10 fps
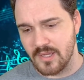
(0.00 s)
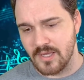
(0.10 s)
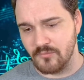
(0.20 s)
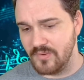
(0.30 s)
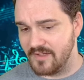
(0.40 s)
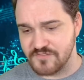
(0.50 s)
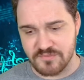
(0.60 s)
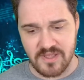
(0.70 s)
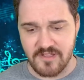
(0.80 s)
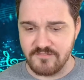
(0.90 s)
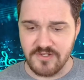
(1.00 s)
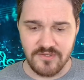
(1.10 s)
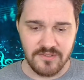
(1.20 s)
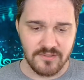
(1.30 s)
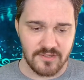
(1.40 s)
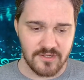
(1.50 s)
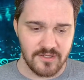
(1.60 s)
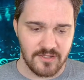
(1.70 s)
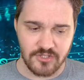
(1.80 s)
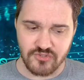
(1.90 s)
We have some heavy
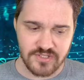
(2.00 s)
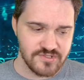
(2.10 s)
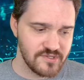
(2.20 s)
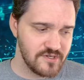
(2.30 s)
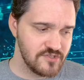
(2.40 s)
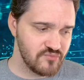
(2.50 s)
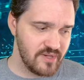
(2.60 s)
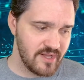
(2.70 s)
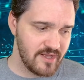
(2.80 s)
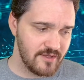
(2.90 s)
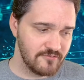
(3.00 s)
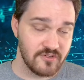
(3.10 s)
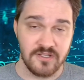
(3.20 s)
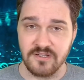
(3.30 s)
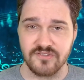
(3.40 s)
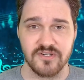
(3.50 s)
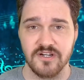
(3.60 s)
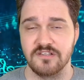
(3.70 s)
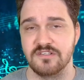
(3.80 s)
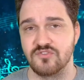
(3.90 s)
electric guitars. We have clean
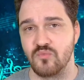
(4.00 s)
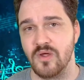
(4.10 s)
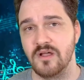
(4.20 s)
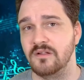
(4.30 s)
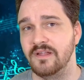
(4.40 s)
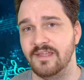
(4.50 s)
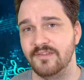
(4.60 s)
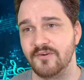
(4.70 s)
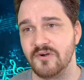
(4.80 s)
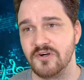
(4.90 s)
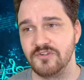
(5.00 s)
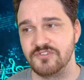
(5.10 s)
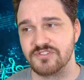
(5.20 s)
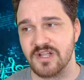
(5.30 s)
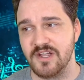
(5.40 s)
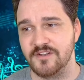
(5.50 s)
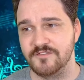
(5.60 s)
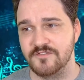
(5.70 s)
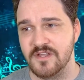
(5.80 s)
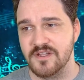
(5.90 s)
guitars as well. And they're all just kind
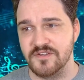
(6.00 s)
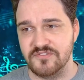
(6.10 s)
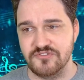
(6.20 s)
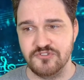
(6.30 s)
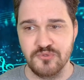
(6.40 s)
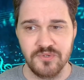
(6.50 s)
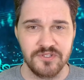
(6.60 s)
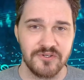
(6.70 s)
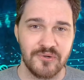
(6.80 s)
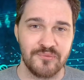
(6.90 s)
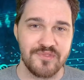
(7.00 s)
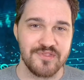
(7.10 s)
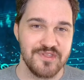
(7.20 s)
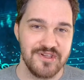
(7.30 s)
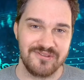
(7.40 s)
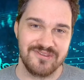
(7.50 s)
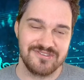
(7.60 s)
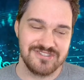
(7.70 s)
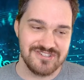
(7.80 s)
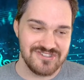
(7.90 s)
of doing their own thing.
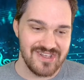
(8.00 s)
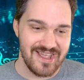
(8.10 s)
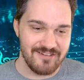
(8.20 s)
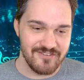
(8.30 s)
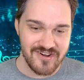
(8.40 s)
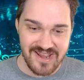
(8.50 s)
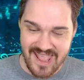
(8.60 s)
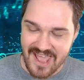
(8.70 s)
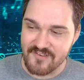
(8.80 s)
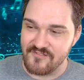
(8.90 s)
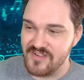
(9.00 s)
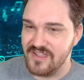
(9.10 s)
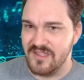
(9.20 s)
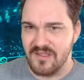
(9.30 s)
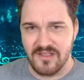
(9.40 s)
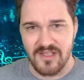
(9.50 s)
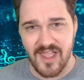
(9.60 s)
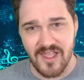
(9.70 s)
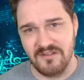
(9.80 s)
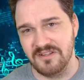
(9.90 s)
This is a very heavy,
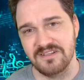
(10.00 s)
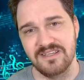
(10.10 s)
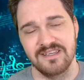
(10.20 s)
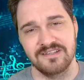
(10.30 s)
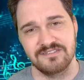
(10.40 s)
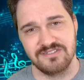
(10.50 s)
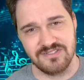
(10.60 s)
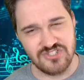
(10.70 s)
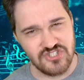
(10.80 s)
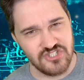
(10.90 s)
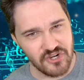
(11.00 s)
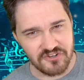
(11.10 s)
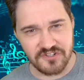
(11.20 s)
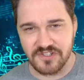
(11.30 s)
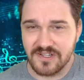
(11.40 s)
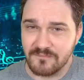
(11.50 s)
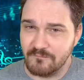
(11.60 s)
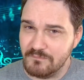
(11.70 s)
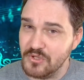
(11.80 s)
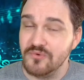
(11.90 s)
elegant, dark,
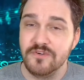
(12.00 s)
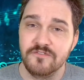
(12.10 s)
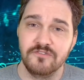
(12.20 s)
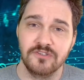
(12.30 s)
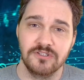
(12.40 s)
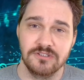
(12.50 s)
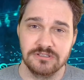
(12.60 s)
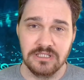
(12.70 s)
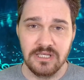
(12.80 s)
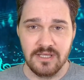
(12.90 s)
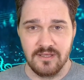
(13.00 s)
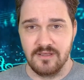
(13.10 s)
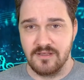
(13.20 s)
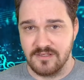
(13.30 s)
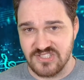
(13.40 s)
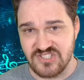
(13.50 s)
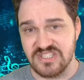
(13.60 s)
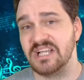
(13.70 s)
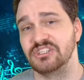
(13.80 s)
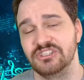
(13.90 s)
beautiful
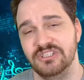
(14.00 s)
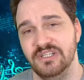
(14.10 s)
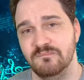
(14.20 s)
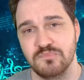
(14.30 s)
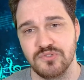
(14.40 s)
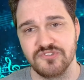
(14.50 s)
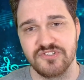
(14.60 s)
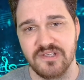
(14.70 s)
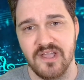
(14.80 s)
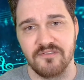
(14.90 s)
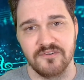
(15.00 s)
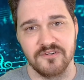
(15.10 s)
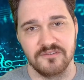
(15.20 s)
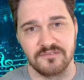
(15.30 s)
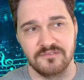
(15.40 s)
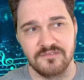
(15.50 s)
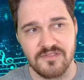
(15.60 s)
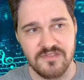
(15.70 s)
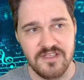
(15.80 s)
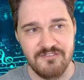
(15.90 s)
section. It pulls together
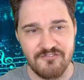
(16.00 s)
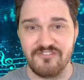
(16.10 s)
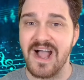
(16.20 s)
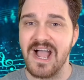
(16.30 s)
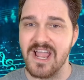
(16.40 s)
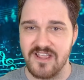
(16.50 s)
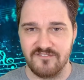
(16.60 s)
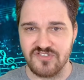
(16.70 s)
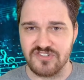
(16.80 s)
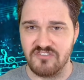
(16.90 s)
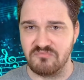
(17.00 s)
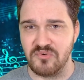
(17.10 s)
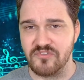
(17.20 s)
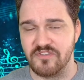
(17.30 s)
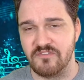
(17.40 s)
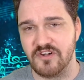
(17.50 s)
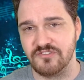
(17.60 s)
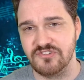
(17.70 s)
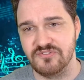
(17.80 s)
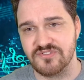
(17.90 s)
the vibes of both of our
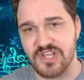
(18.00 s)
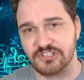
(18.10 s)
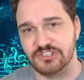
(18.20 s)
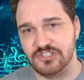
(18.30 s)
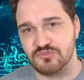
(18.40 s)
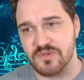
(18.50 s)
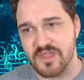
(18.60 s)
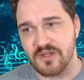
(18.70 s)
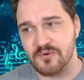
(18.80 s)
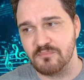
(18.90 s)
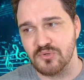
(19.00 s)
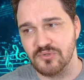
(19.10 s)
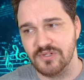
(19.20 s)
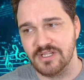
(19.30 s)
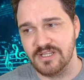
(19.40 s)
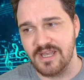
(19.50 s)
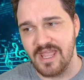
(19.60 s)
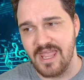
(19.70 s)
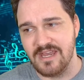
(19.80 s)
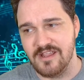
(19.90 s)
two sections without pulling in
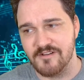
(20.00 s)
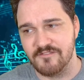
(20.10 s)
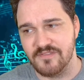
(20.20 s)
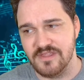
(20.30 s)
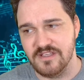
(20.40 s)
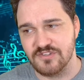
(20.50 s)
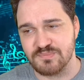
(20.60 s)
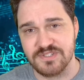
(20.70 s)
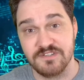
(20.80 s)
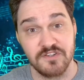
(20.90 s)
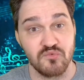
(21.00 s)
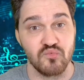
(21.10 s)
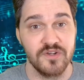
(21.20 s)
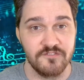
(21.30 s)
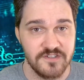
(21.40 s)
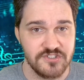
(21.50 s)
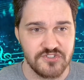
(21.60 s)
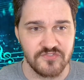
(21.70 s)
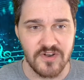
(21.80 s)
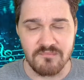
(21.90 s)
any of the specific riffage
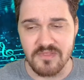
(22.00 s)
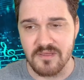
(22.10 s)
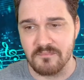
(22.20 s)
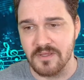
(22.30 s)
from them.